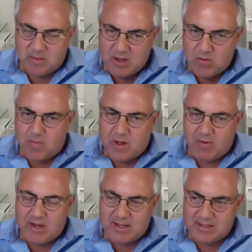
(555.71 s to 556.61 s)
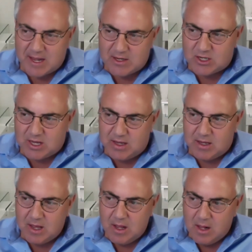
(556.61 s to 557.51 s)
I mean, the Republicans actually,
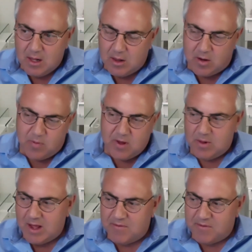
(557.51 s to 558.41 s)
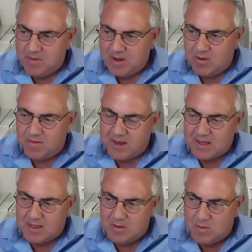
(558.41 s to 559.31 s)
a lot of people aren't familiar with the
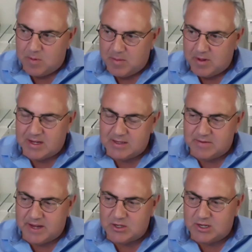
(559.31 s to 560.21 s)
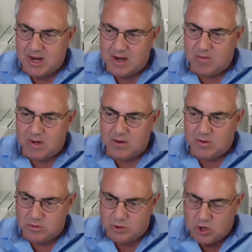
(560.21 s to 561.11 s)
fact that the Republicans have actually done a really
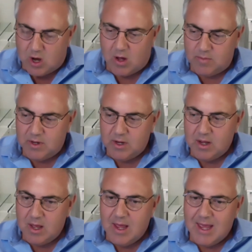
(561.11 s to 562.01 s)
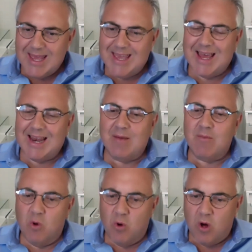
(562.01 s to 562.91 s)
good job in getting
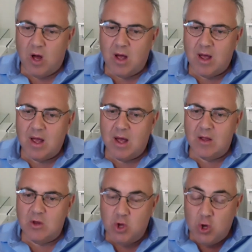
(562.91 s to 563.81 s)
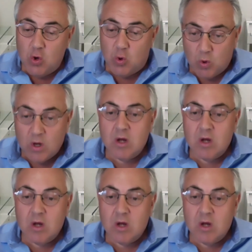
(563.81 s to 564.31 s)
more uh, new